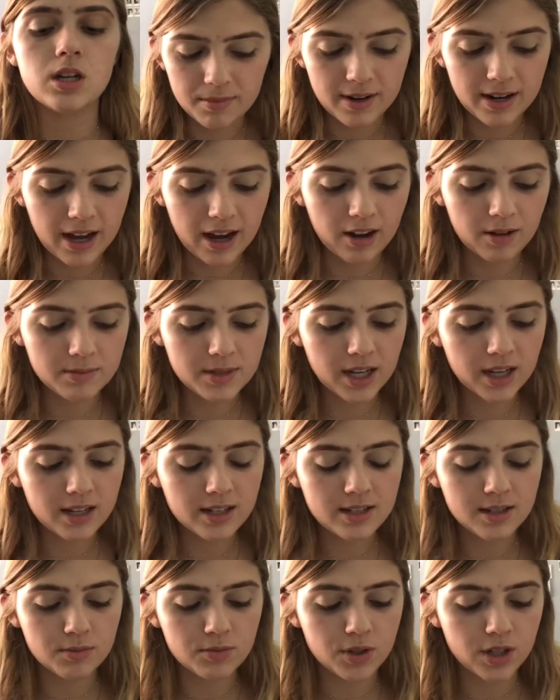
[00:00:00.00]
Now I'm
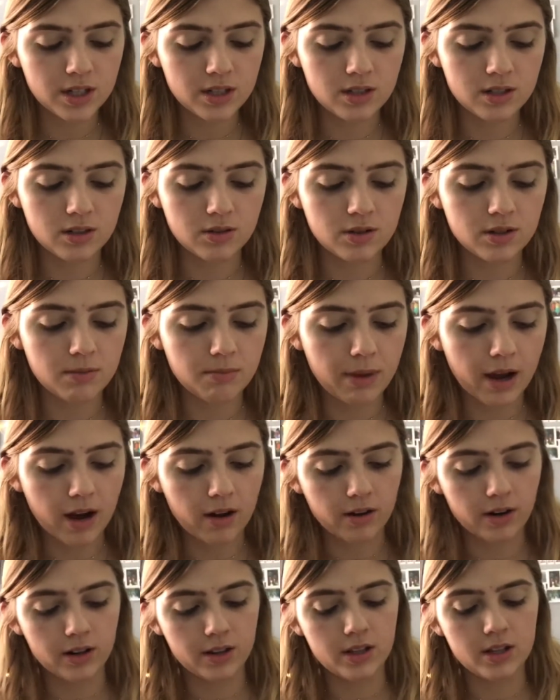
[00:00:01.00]
taking some translucent powder.